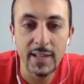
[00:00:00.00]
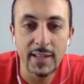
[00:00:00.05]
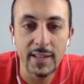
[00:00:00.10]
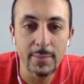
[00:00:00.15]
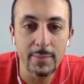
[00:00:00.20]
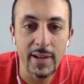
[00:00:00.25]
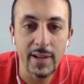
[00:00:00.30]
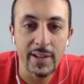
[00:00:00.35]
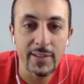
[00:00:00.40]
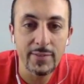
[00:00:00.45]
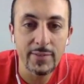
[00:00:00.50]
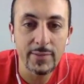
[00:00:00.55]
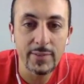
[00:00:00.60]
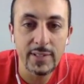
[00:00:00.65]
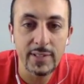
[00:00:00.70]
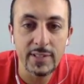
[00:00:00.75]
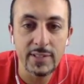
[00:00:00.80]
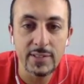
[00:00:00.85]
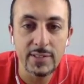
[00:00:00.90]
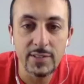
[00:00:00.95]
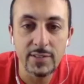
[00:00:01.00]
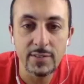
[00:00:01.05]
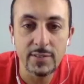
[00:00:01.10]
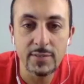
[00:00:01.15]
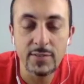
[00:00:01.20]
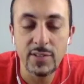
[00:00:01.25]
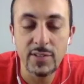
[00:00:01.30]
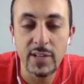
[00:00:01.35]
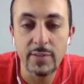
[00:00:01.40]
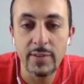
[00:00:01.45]
and the password it just
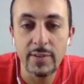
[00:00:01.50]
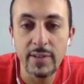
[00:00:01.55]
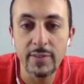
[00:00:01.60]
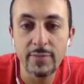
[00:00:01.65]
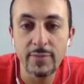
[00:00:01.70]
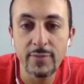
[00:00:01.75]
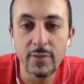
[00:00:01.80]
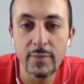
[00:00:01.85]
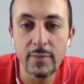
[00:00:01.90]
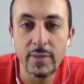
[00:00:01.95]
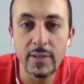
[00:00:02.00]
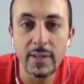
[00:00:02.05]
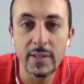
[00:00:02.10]
generated for me.